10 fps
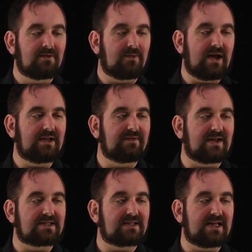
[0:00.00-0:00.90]
right? You've
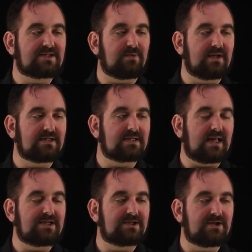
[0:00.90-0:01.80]
got slice one,
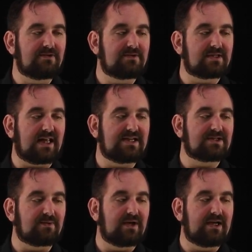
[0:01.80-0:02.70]
slice two,
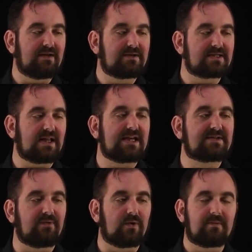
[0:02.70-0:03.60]
slice three,
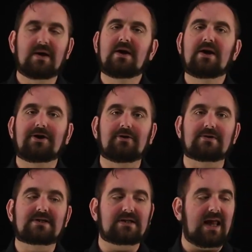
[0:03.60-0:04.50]
slice four. Your
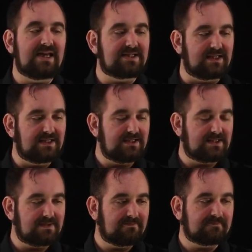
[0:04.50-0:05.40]

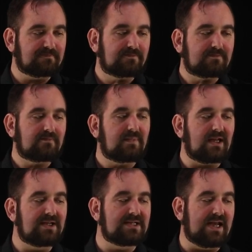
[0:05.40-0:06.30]
slices
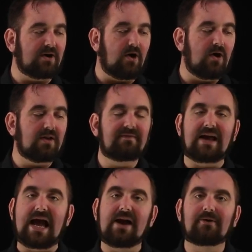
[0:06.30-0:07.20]
take all of
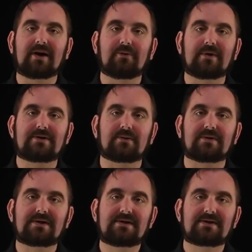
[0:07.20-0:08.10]
the aggregate
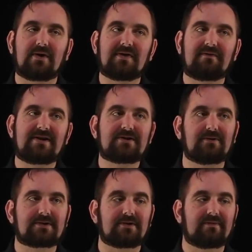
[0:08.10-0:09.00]
resources on the
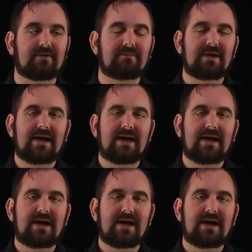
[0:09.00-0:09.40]
physical server